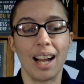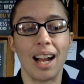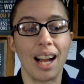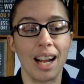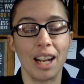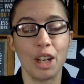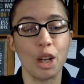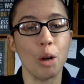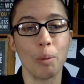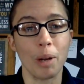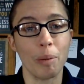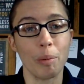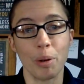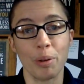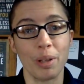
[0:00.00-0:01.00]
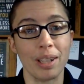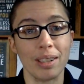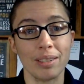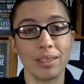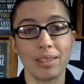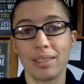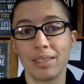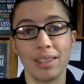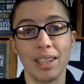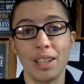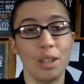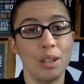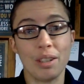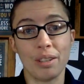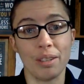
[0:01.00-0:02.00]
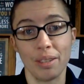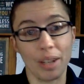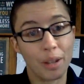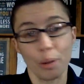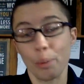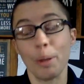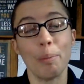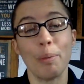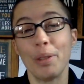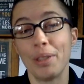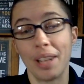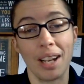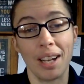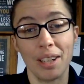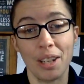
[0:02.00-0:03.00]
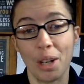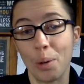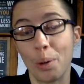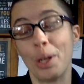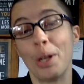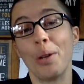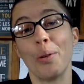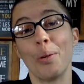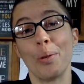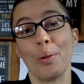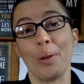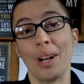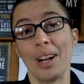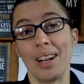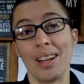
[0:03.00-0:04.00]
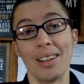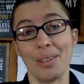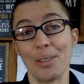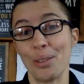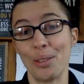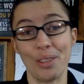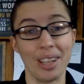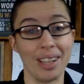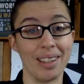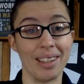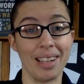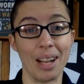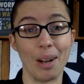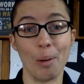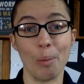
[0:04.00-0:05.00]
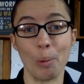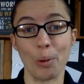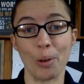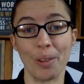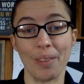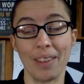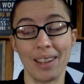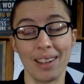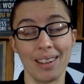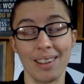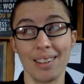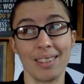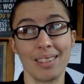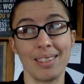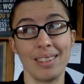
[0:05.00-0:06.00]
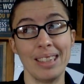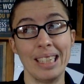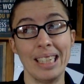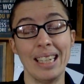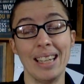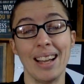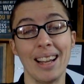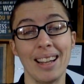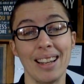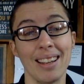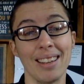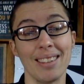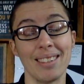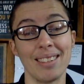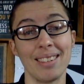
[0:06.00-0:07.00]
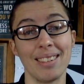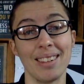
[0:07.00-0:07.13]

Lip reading: I know my pronouns, and other people not knowing or not understanding how important they are, I guess,